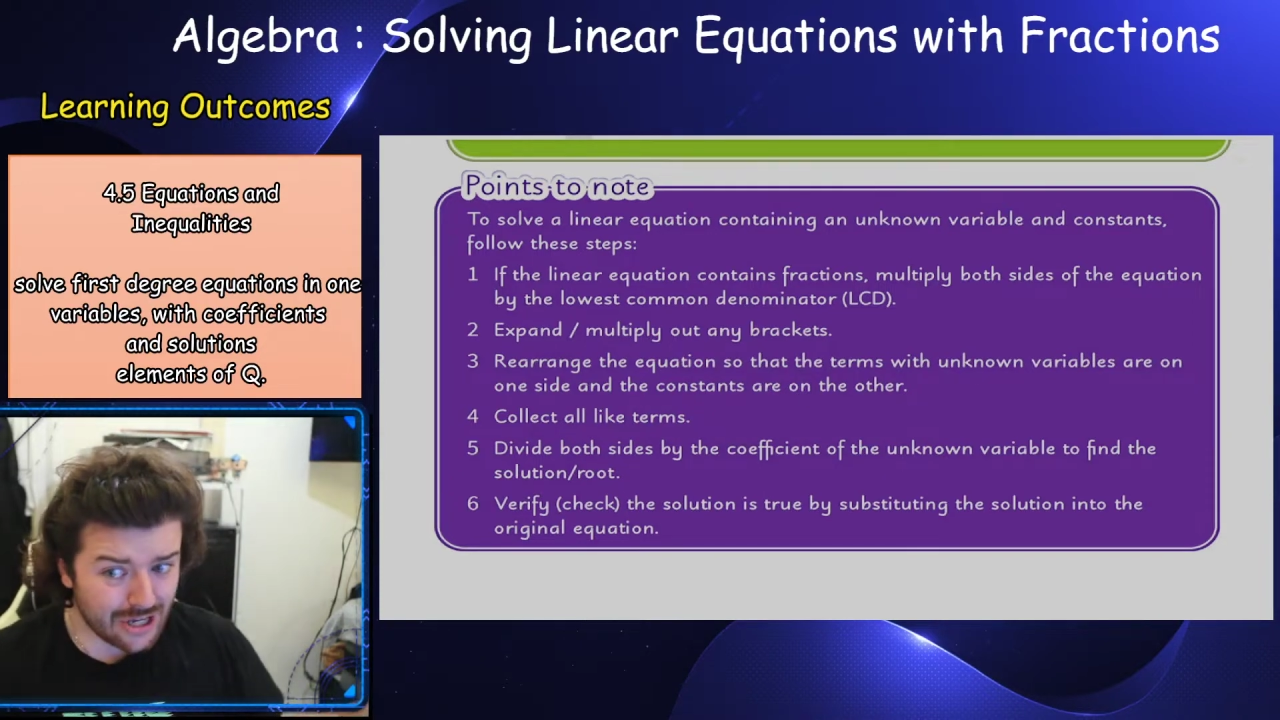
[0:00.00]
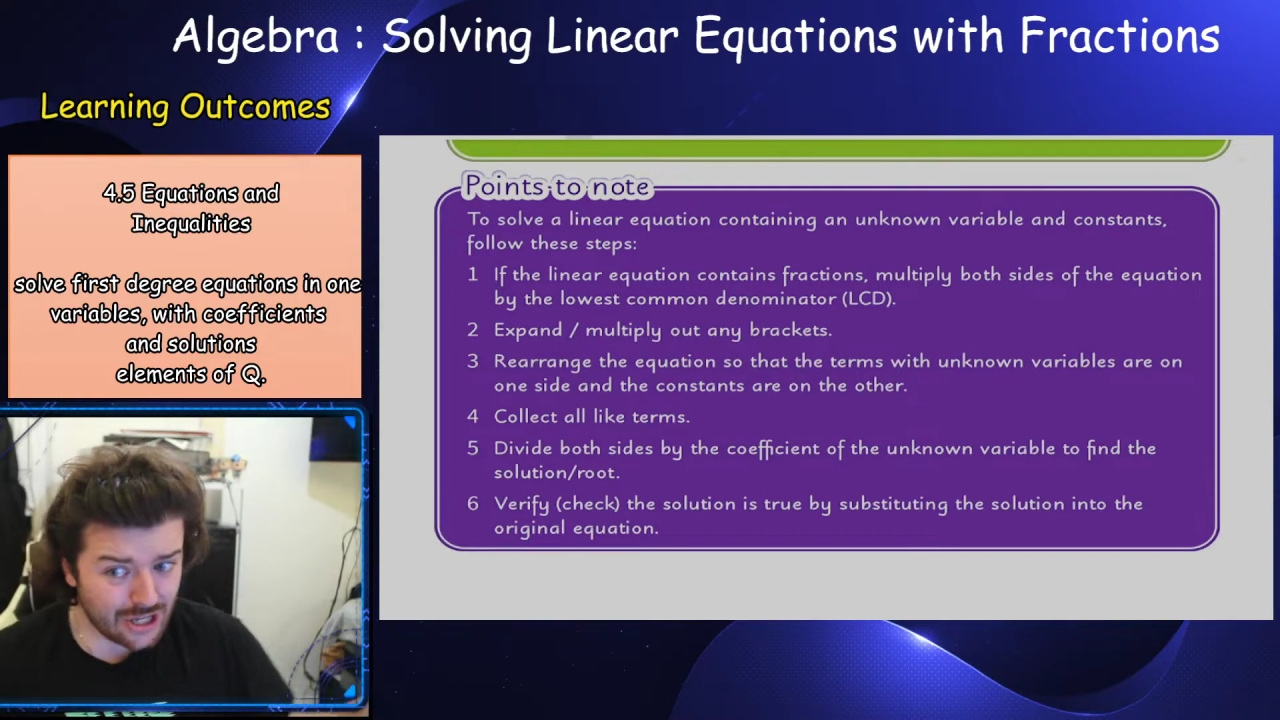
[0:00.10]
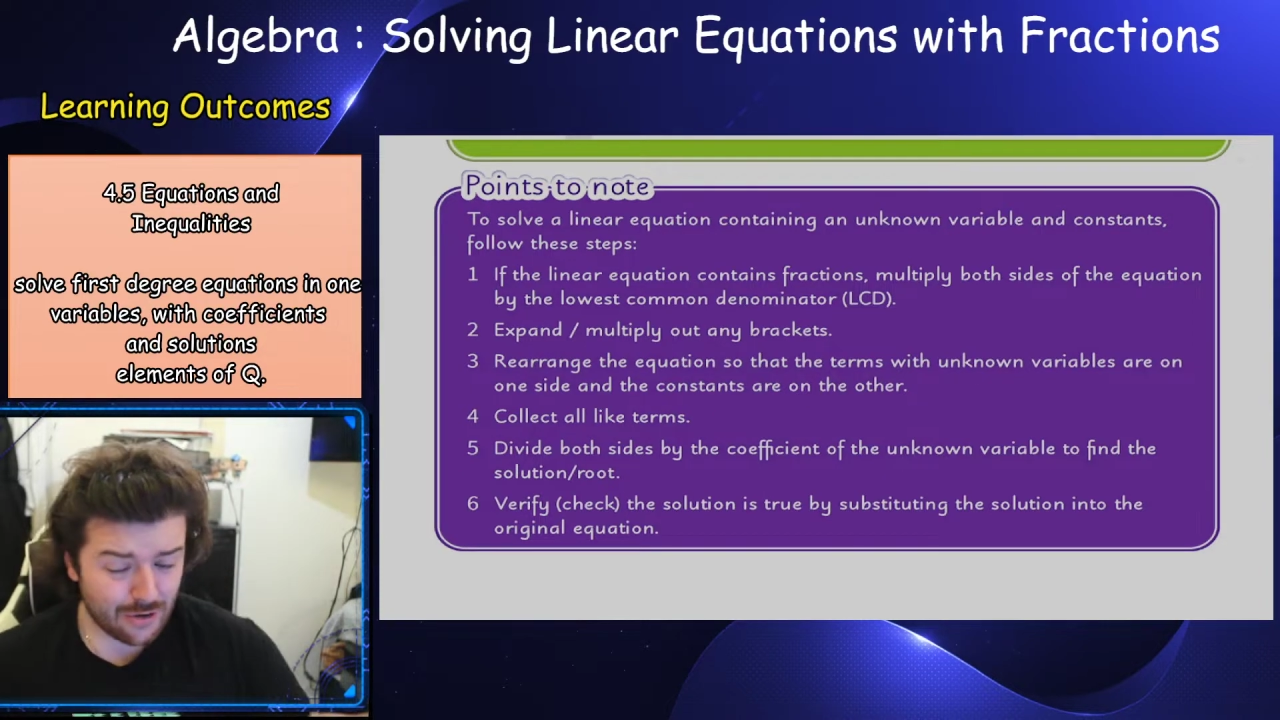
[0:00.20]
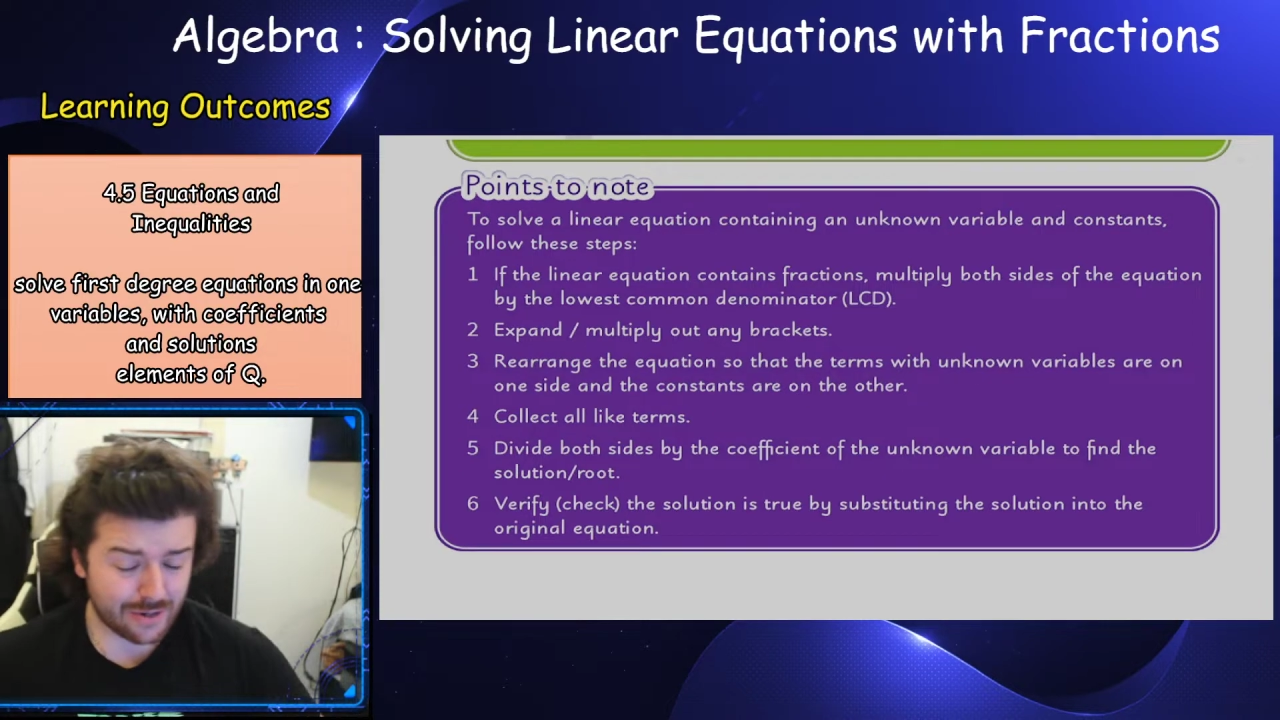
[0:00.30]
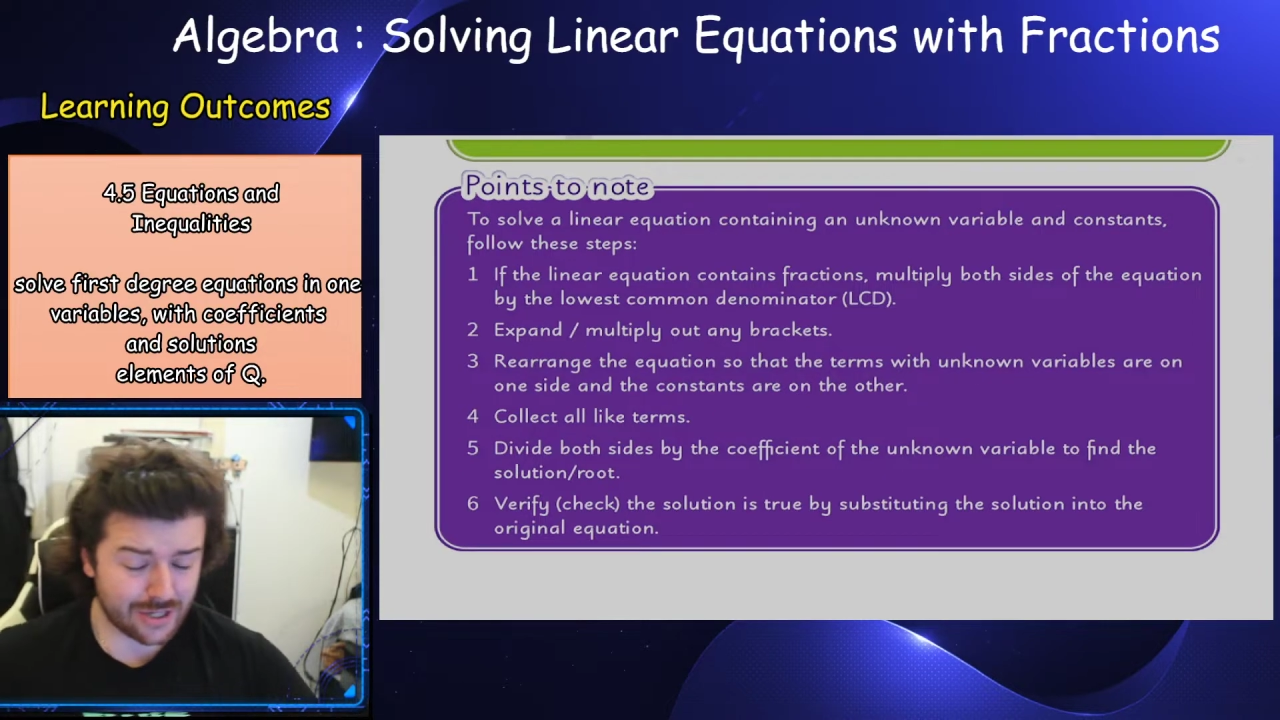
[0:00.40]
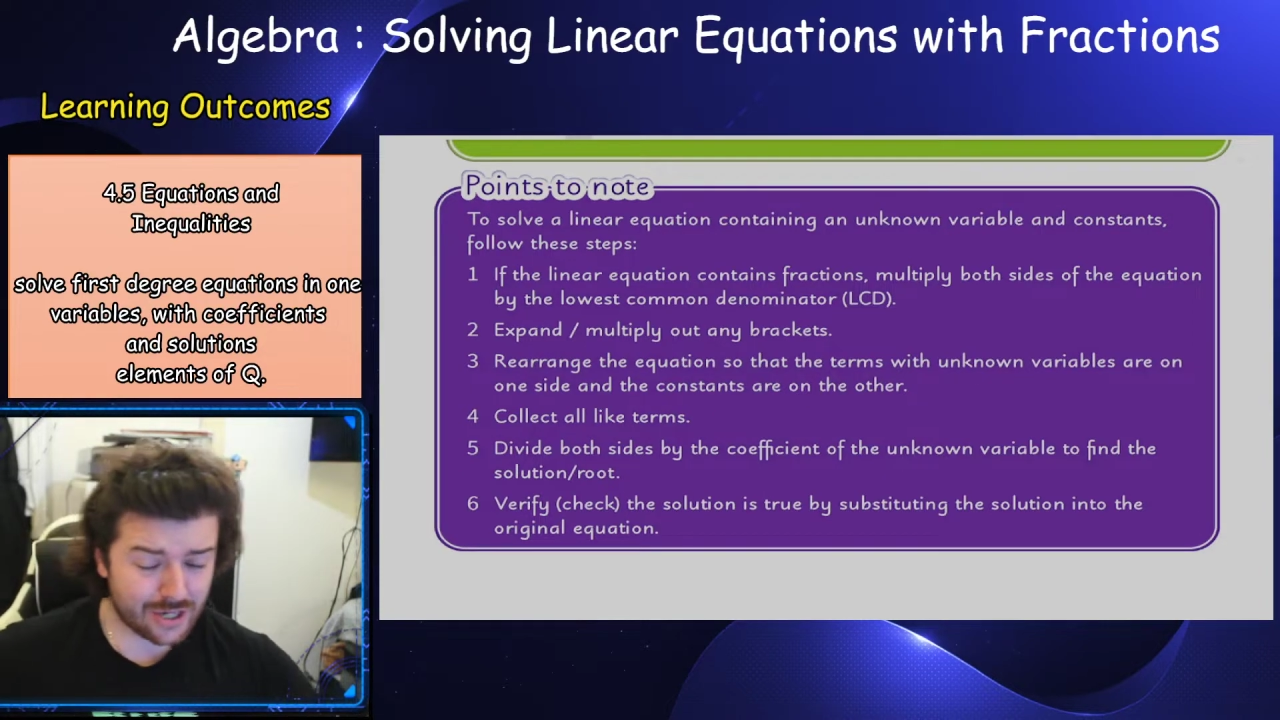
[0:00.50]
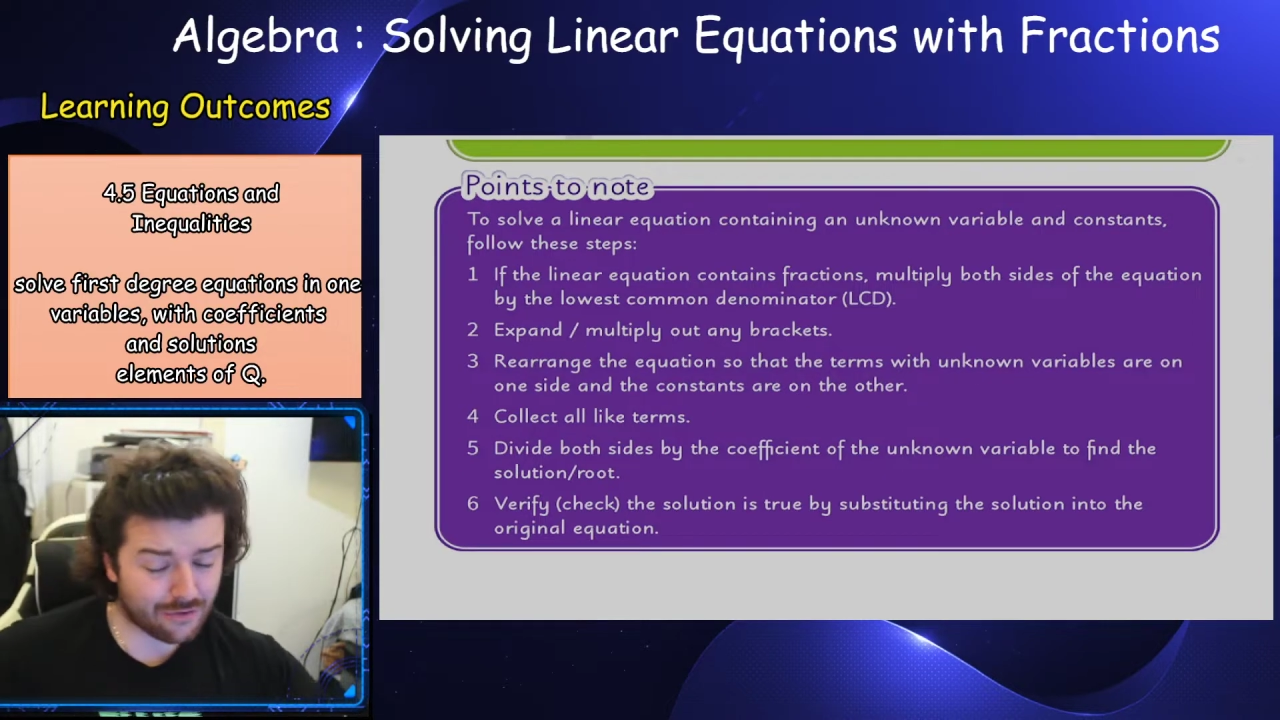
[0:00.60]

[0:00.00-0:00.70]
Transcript: and numbers to the